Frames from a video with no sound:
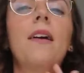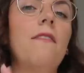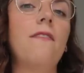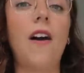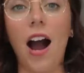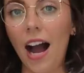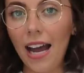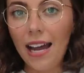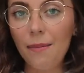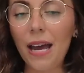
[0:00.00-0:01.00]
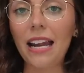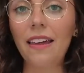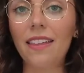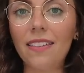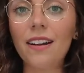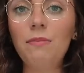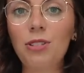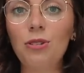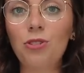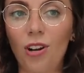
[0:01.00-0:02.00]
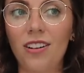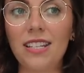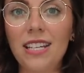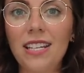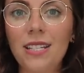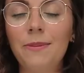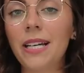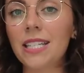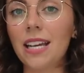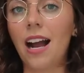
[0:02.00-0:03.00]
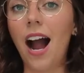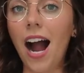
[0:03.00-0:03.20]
vibe and I think that I'm so drawn to these because like